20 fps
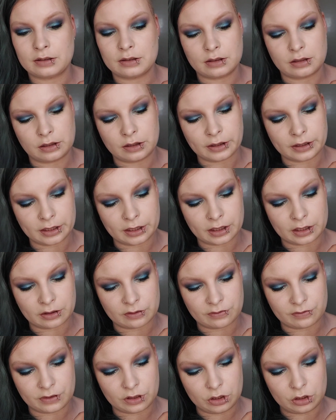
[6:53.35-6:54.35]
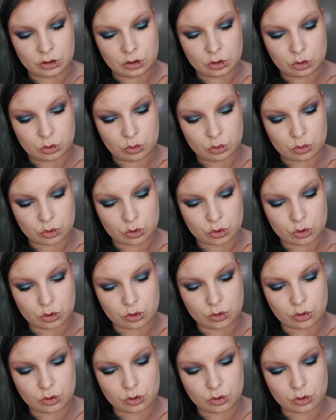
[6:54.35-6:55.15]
I have used,